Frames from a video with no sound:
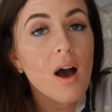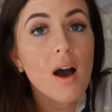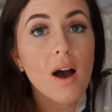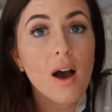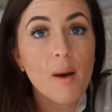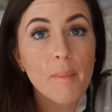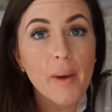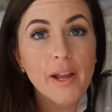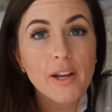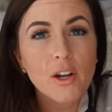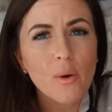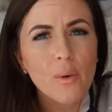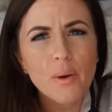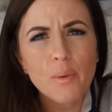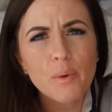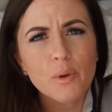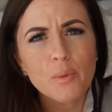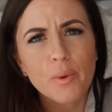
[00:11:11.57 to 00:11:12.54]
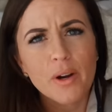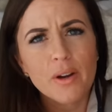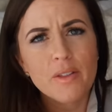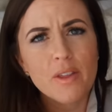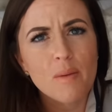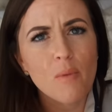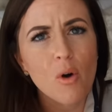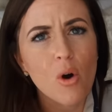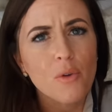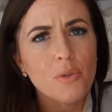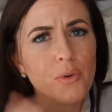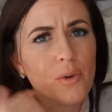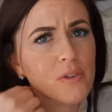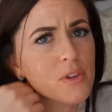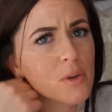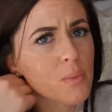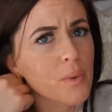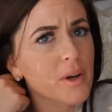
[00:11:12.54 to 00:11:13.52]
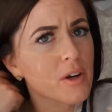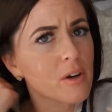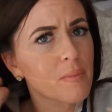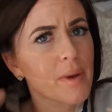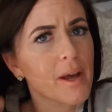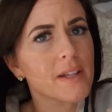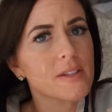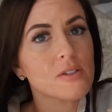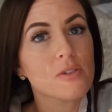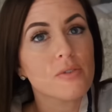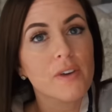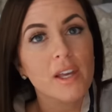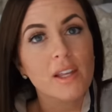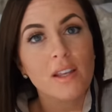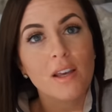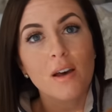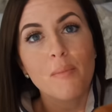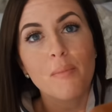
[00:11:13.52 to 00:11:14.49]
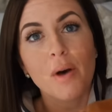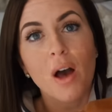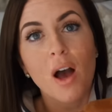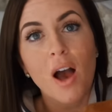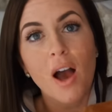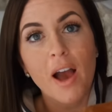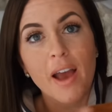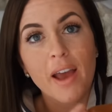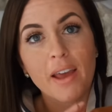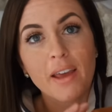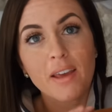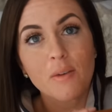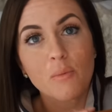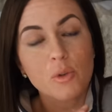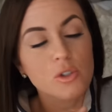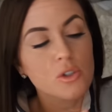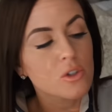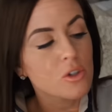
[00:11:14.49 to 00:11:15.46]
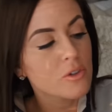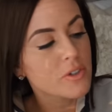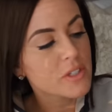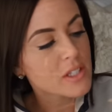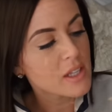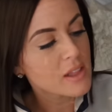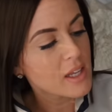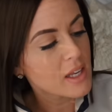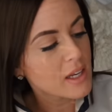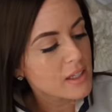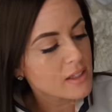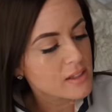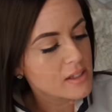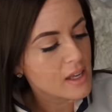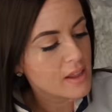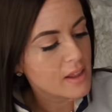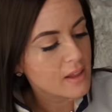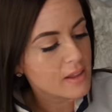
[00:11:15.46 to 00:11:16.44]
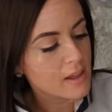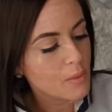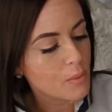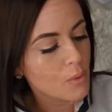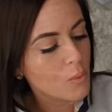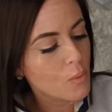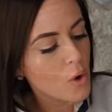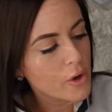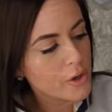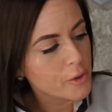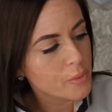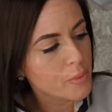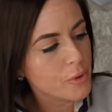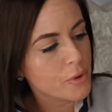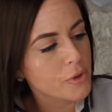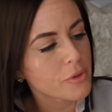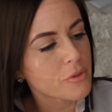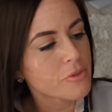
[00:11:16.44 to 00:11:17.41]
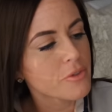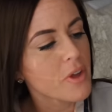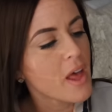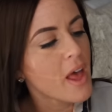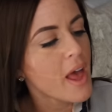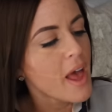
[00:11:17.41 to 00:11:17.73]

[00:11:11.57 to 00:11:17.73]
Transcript: um, I know I would wear them all throughout the winter in Pennsylvania but I was nervous that they didn't say that they were waterproof